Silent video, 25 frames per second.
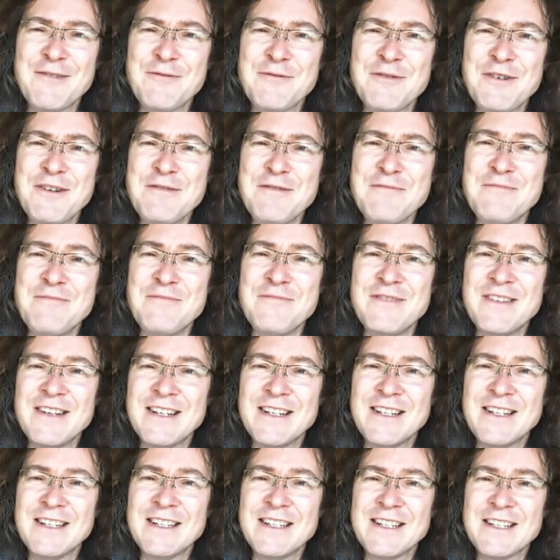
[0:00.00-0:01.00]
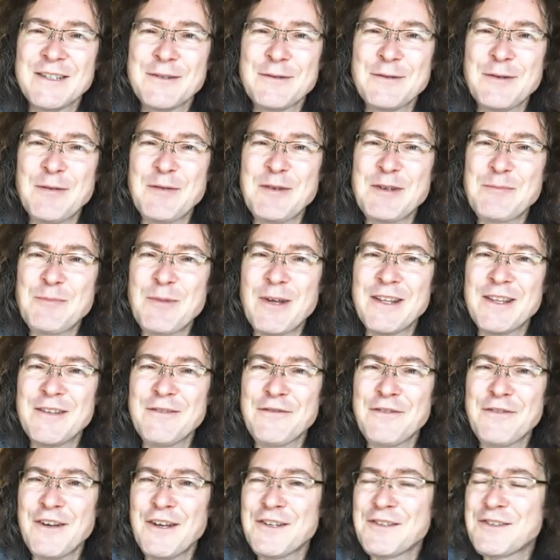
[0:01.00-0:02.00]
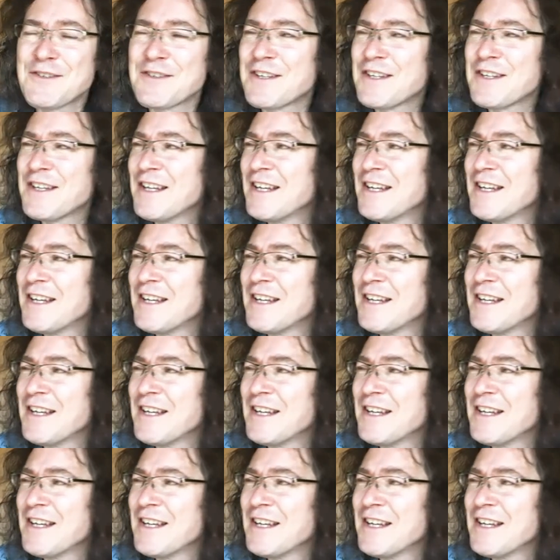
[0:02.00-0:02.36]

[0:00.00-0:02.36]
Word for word: room. You know, we spend the first